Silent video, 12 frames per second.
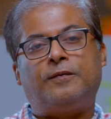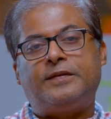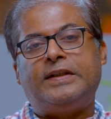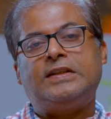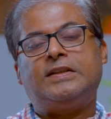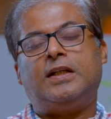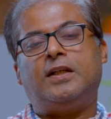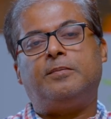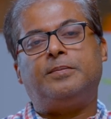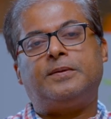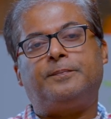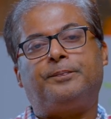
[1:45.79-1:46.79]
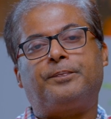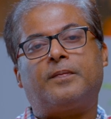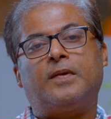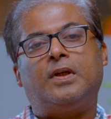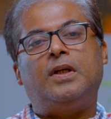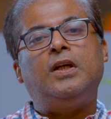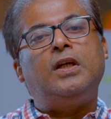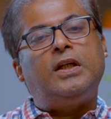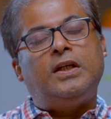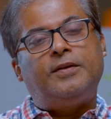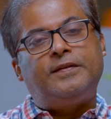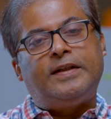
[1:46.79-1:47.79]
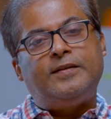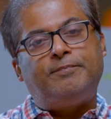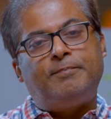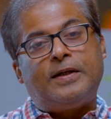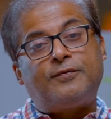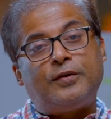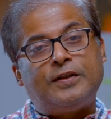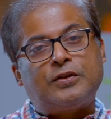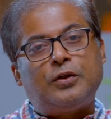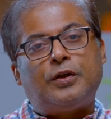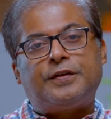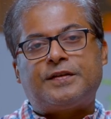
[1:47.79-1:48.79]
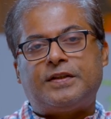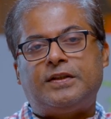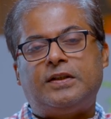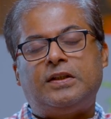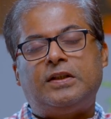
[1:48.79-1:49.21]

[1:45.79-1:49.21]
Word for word: of the distal limb. If the blood flow is lost,